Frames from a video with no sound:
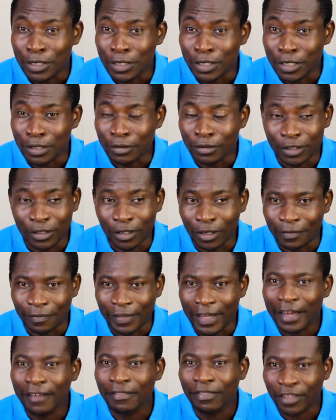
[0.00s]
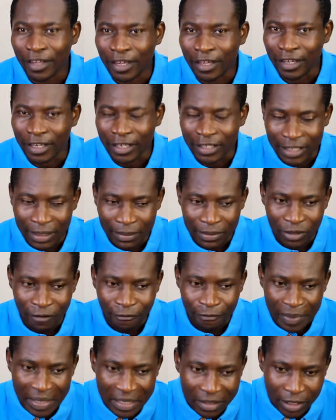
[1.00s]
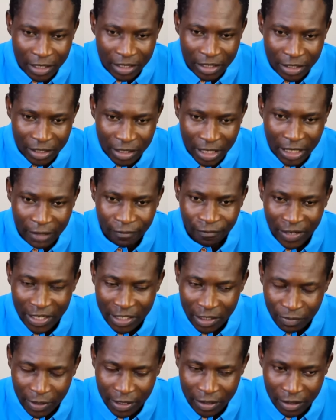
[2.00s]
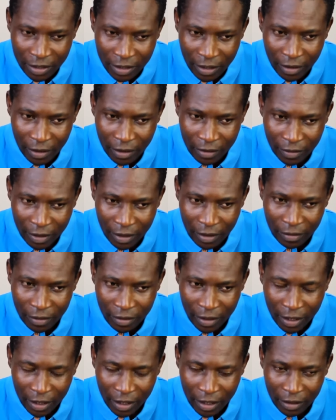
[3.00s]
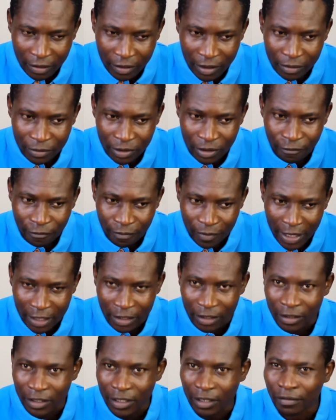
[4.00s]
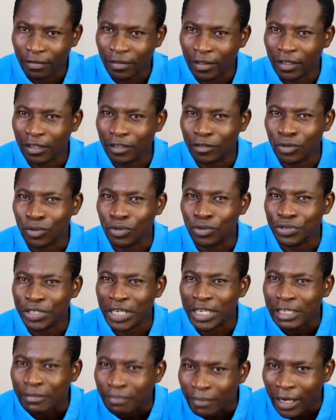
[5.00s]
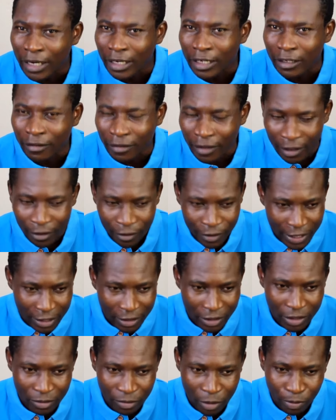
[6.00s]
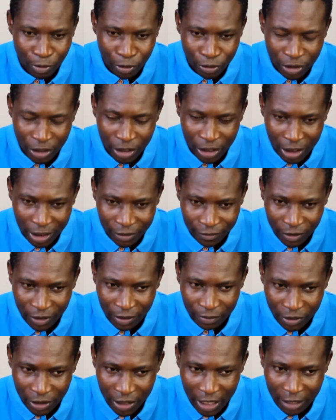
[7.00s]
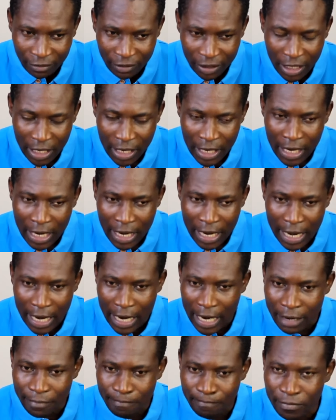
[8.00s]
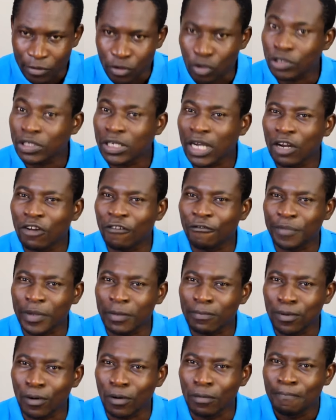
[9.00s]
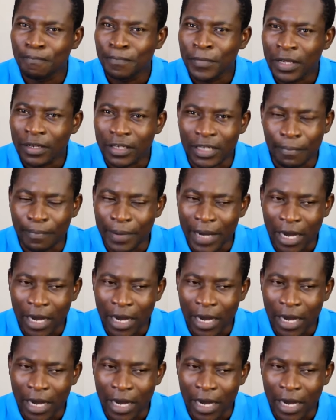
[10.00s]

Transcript: you know, they think in terms of businesses and investments. They think in terms of money. They think to create money. They create opportunities for themselves. And those kind of people, their